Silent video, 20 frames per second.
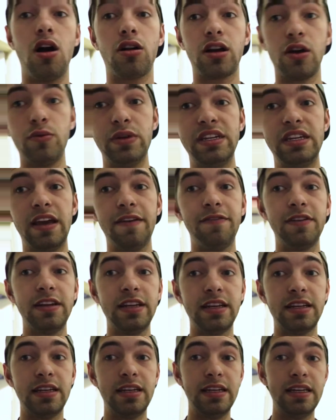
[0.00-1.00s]
Okay, we're definitely
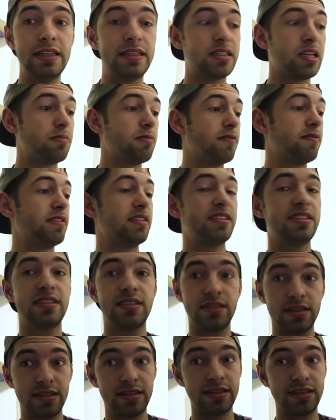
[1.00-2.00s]
gonna need some of
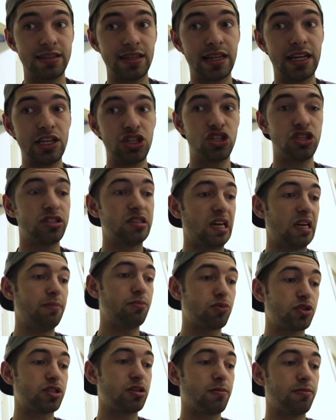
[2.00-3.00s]
this installation
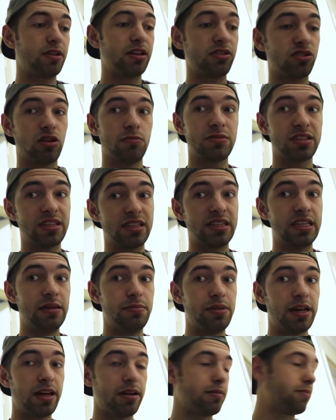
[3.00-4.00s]
tape or something, so I'm just gonna
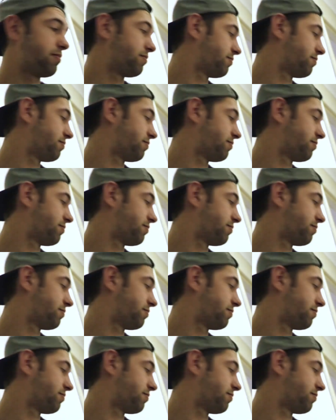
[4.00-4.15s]
keep that.